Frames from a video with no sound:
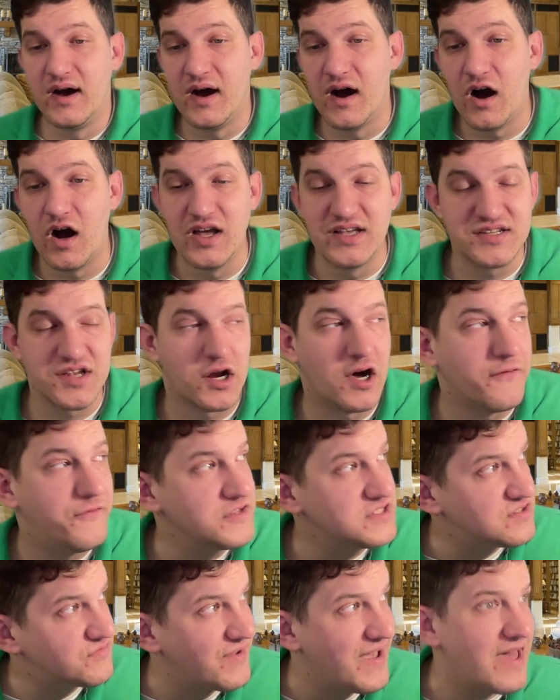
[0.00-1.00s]
as an
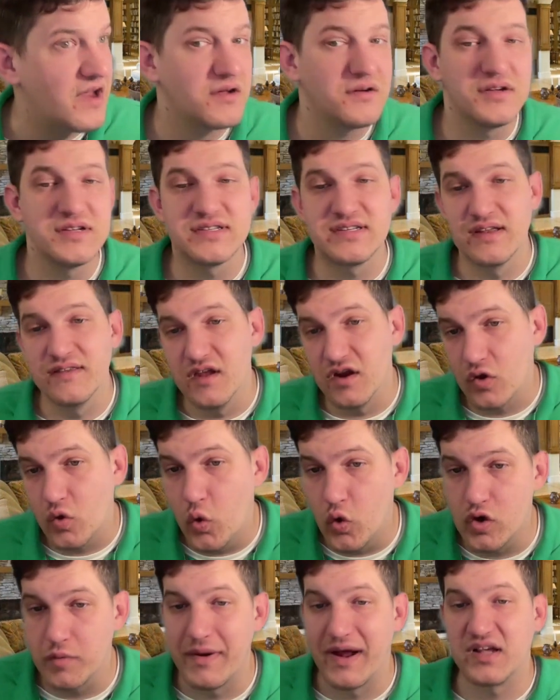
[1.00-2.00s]
offensive analyst and then a
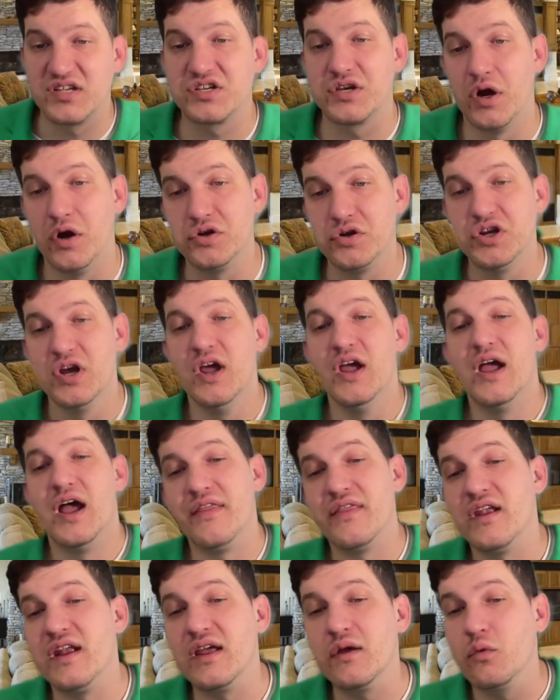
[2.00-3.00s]
quarterbacks coach,
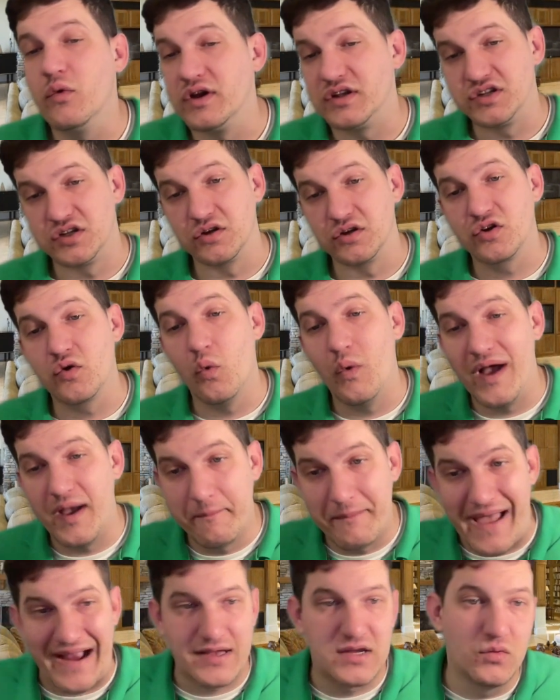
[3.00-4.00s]
and then he went
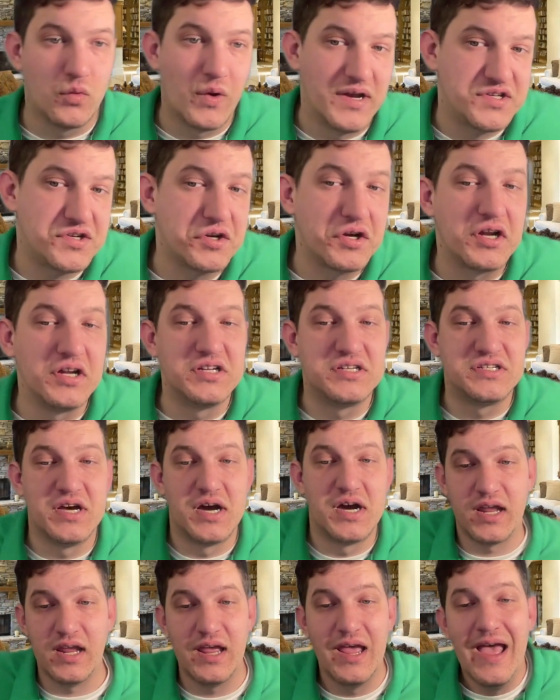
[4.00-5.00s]
back to Western
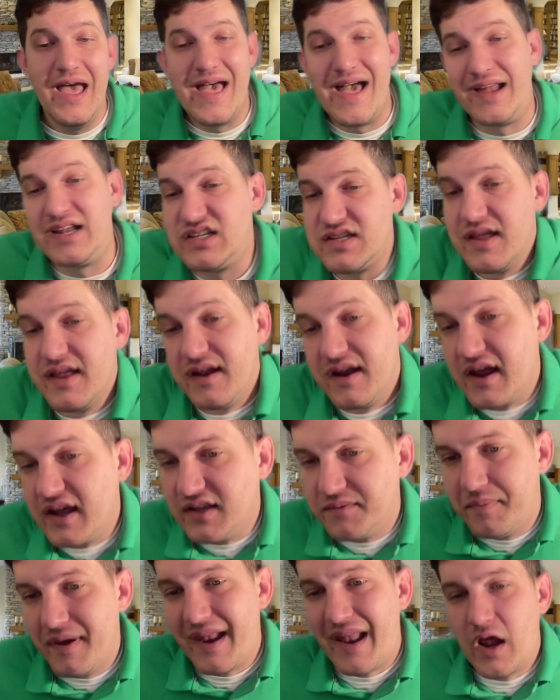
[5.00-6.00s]
Kentucky, and then
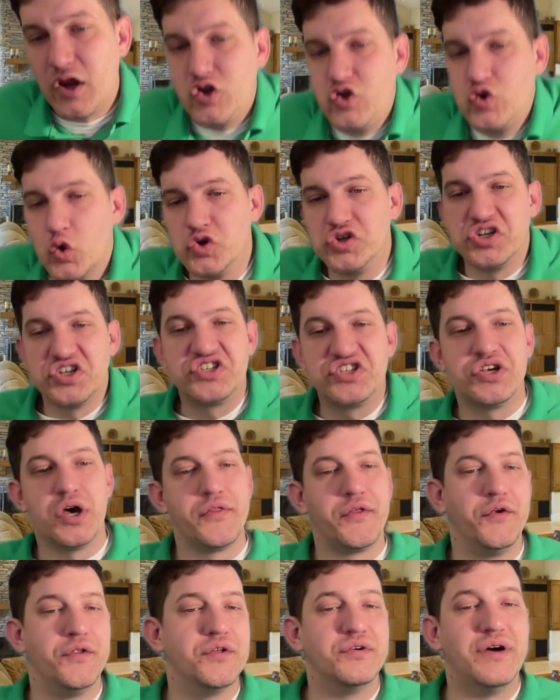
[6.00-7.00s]
he's been at Georgia
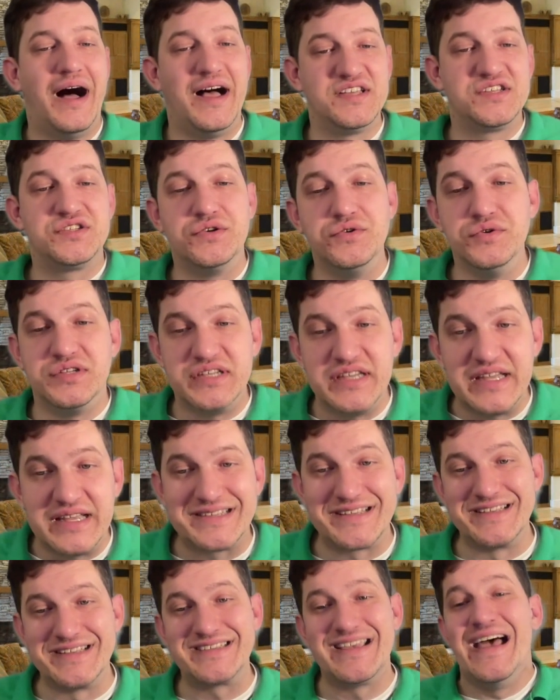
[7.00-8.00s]
Southern the last two
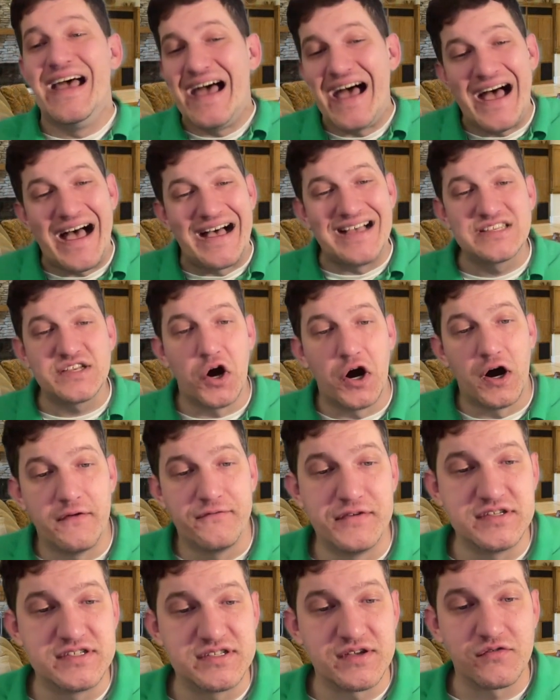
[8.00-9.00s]
seasons as
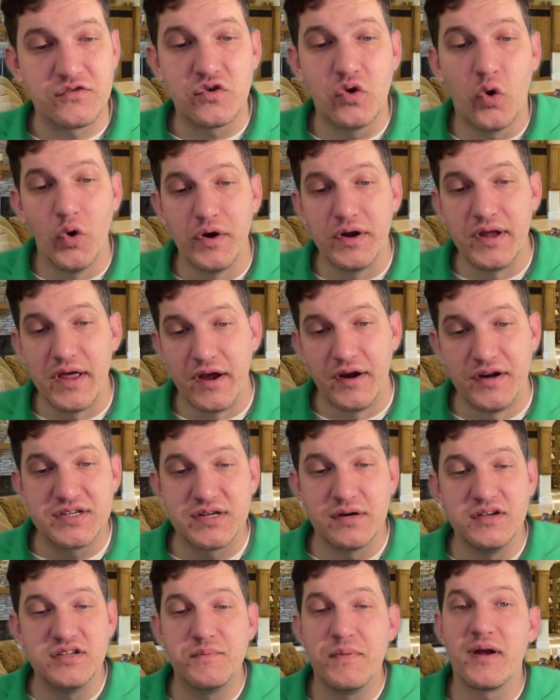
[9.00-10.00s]
offensive coordinator.
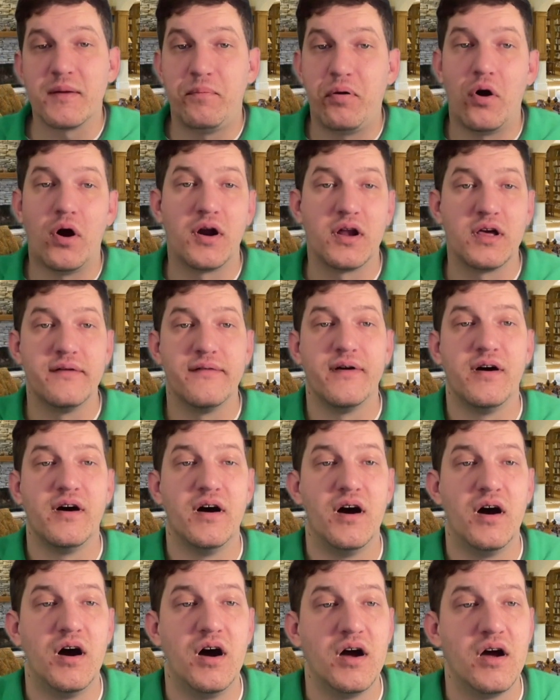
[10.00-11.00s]
So he's been a part
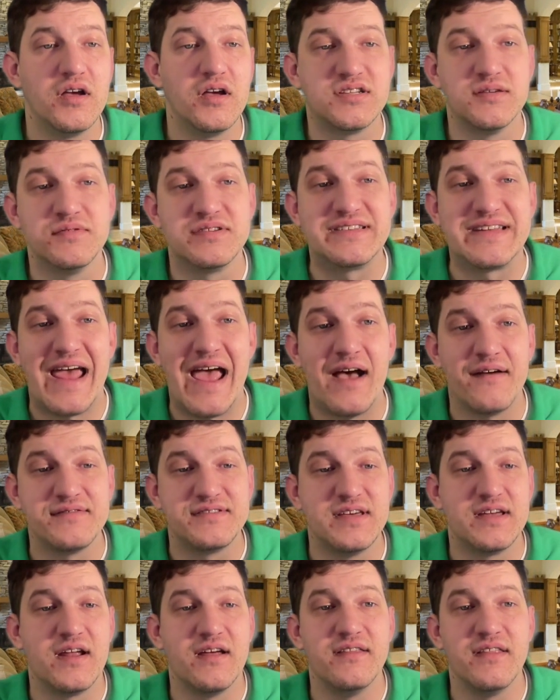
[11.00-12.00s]
of some staffs
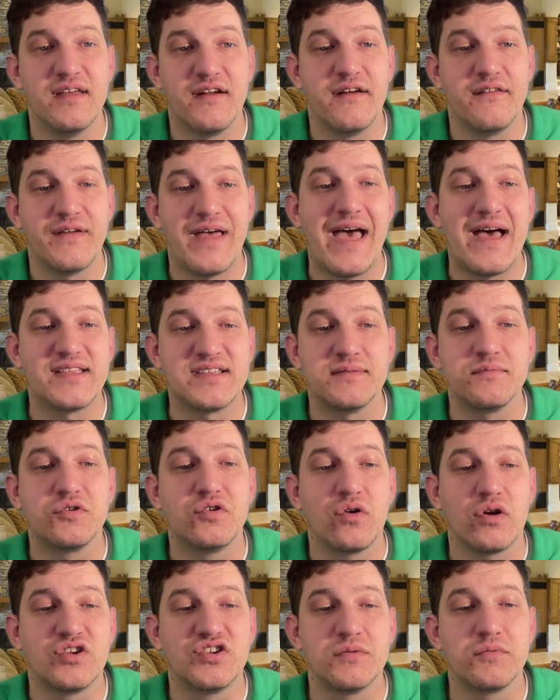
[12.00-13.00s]
that have had some
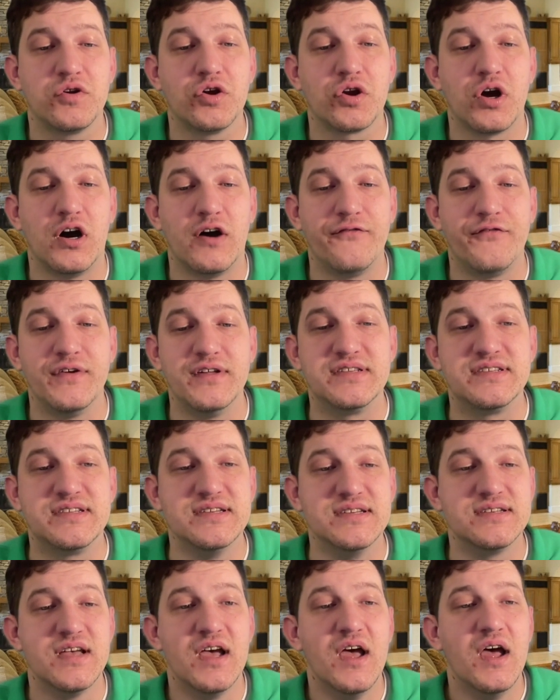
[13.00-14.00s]
good
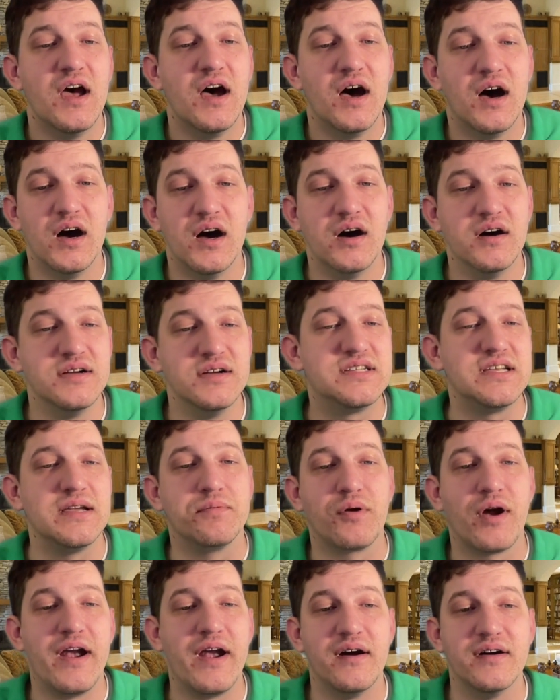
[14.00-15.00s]
offenses. Let's see,
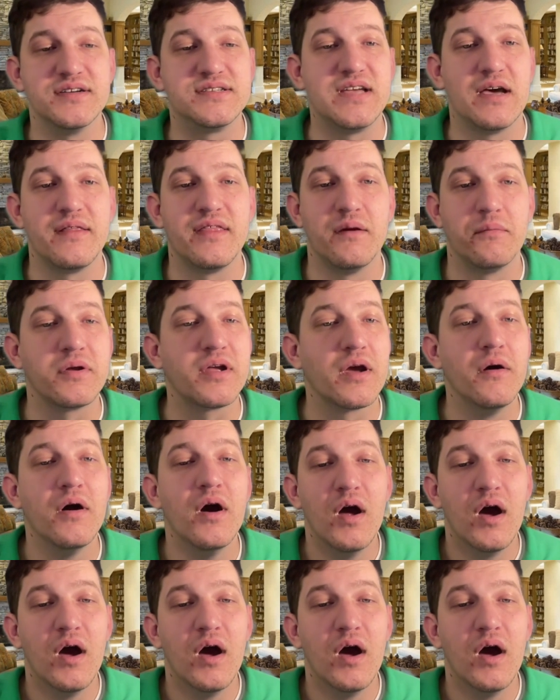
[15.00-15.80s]
Brian Ellis, yeah, there we go.